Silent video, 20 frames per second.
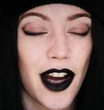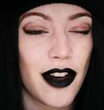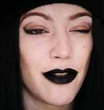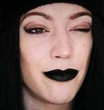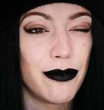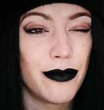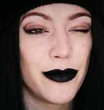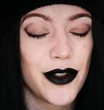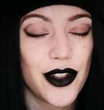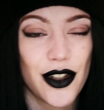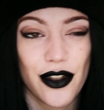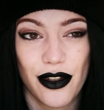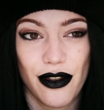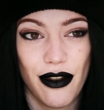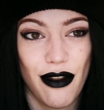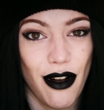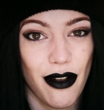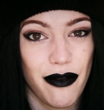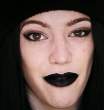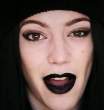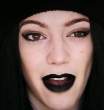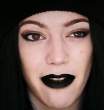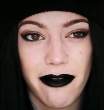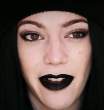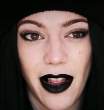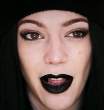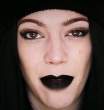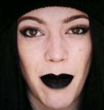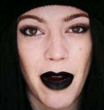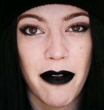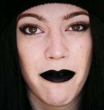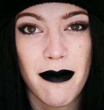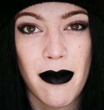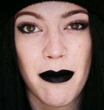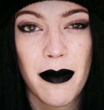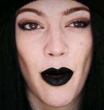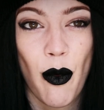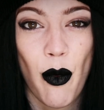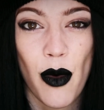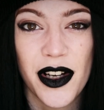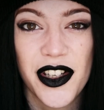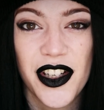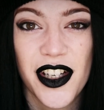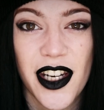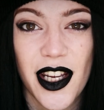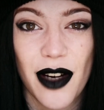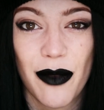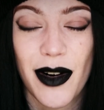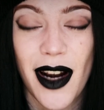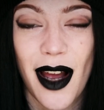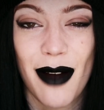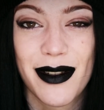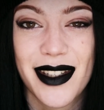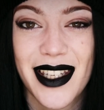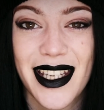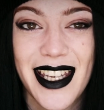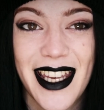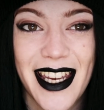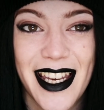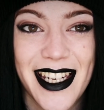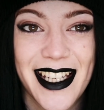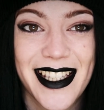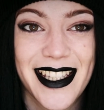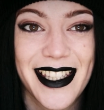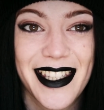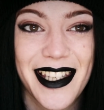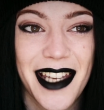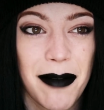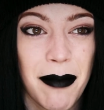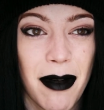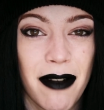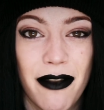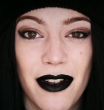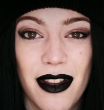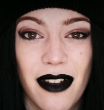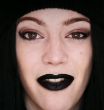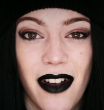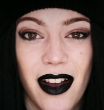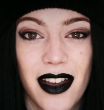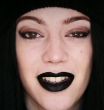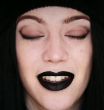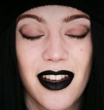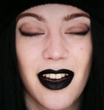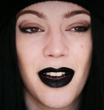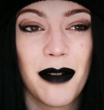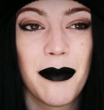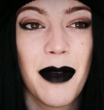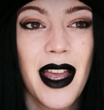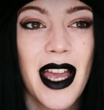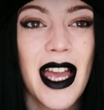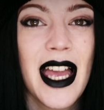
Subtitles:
I just love that film. I remember watching it when I was a kid in the cinema for the first time.